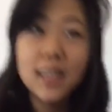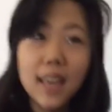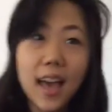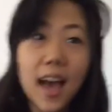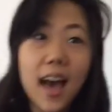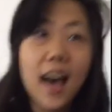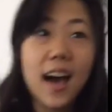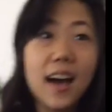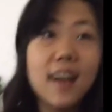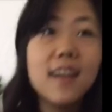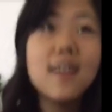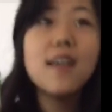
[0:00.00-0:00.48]

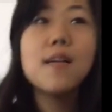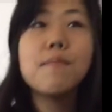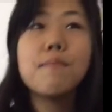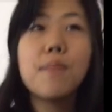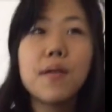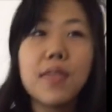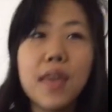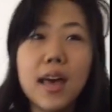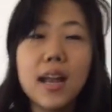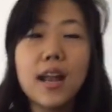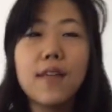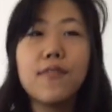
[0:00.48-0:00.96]

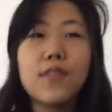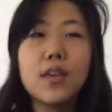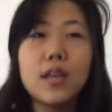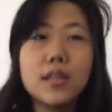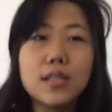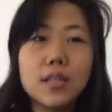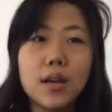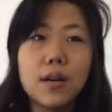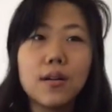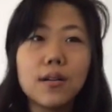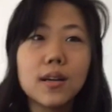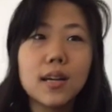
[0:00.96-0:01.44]
Yeah, but then if
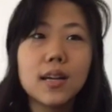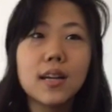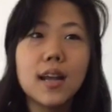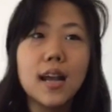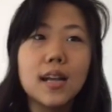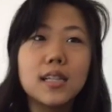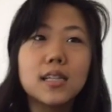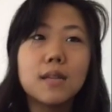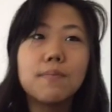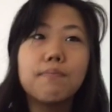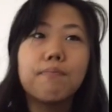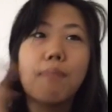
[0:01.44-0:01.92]
you don't
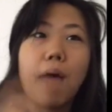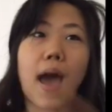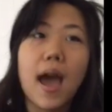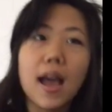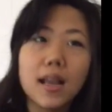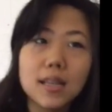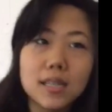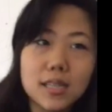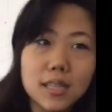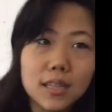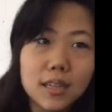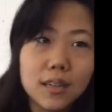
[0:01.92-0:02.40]
connect it
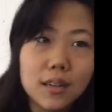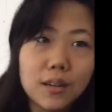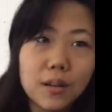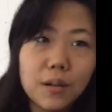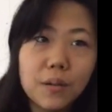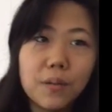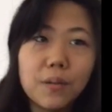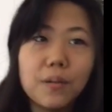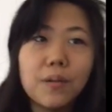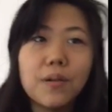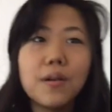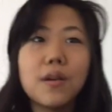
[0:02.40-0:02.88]
back
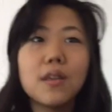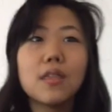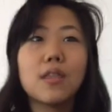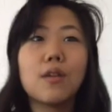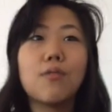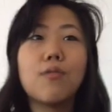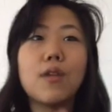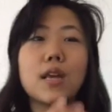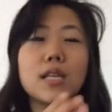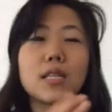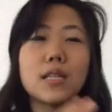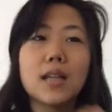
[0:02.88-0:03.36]
to
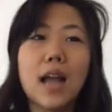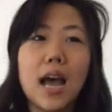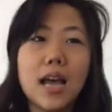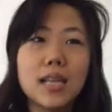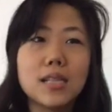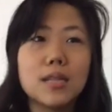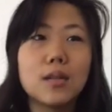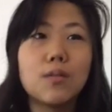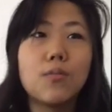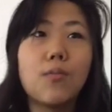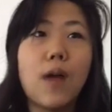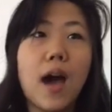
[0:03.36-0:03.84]
the reason
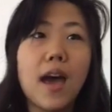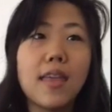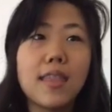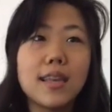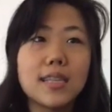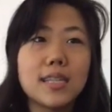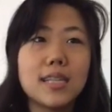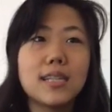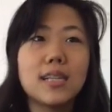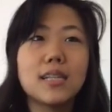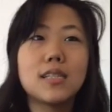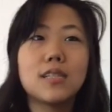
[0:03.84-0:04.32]
as to why
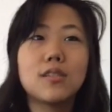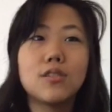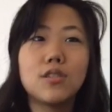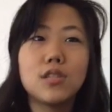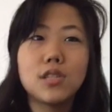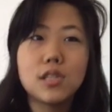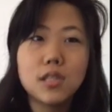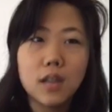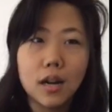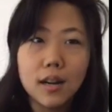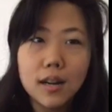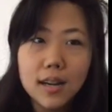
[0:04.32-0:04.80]
this
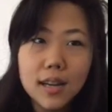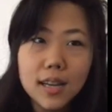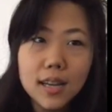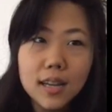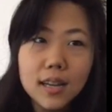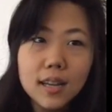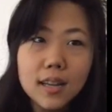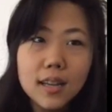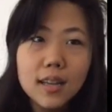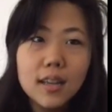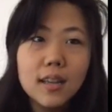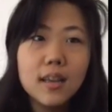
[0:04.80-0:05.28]
industry
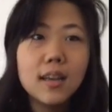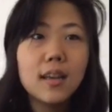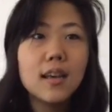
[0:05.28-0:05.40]
started,